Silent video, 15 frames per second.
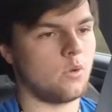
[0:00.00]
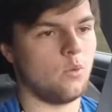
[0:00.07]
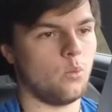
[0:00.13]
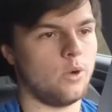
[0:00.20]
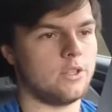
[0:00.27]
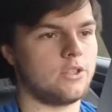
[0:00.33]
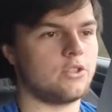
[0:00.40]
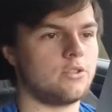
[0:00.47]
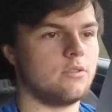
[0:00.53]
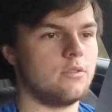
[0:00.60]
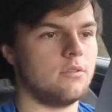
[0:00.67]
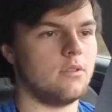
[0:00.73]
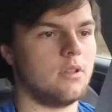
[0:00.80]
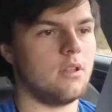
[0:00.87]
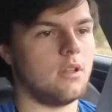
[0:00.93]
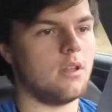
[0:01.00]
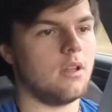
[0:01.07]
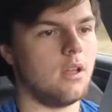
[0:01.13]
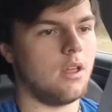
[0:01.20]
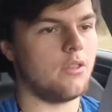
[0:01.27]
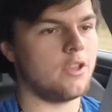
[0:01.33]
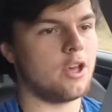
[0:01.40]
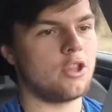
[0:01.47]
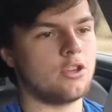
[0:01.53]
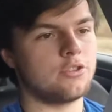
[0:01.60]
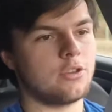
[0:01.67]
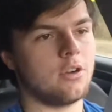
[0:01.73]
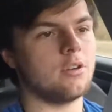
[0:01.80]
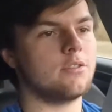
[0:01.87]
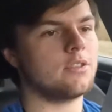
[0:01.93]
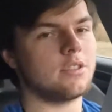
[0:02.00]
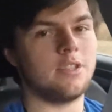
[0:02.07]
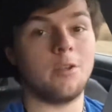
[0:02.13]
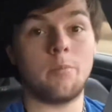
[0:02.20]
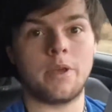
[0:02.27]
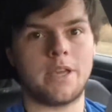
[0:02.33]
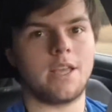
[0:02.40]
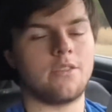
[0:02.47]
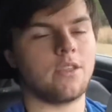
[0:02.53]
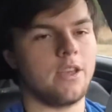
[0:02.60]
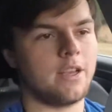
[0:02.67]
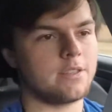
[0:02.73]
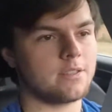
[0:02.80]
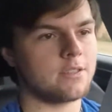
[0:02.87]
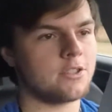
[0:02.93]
which the others are just nitpicky things,